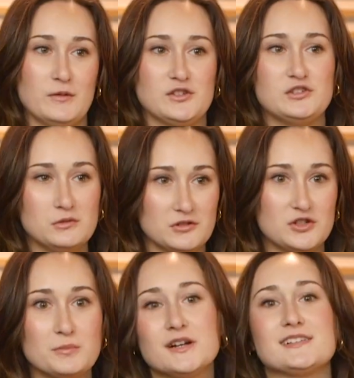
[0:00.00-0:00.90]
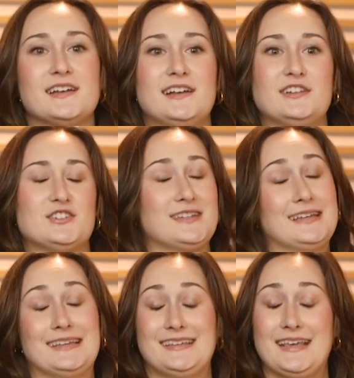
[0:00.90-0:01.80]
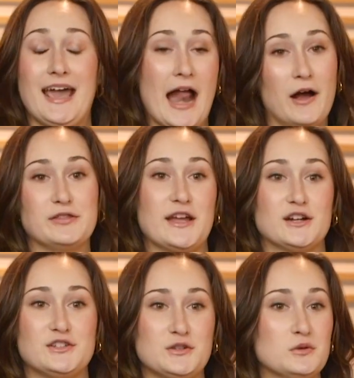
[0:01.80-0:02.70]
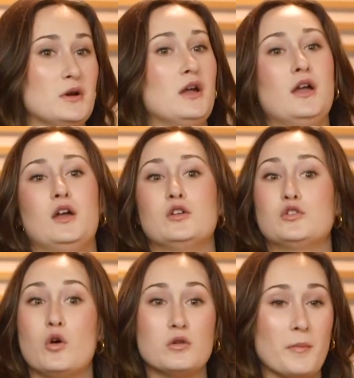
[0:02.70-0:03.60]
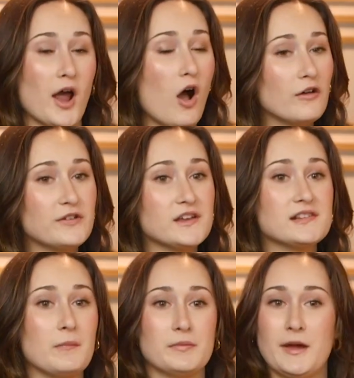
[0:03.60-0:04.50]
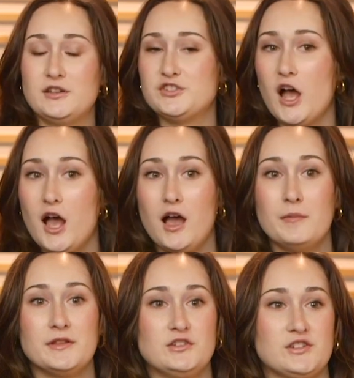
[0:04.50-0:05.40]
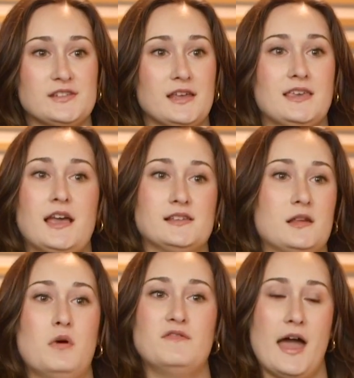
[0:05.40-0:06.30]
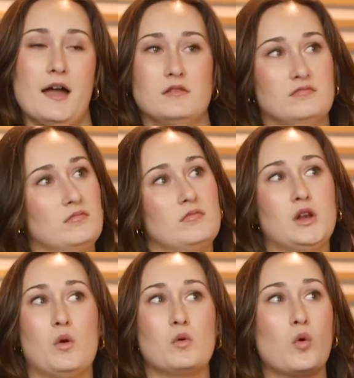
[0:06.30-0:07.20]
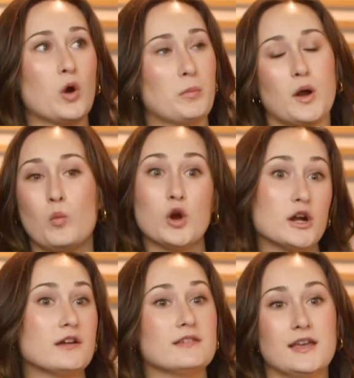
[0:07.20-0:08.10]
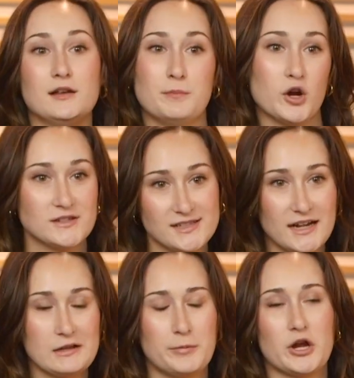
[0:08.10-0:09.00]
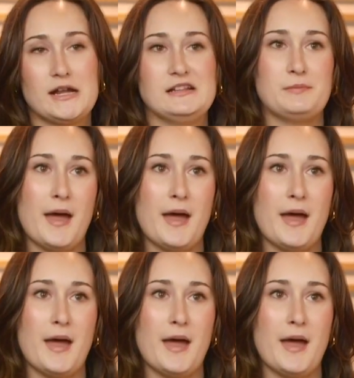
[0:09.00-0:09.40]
I was super excited to just like get out there to go to my office at my job and just like get some of that, you know, corporate work in-person experience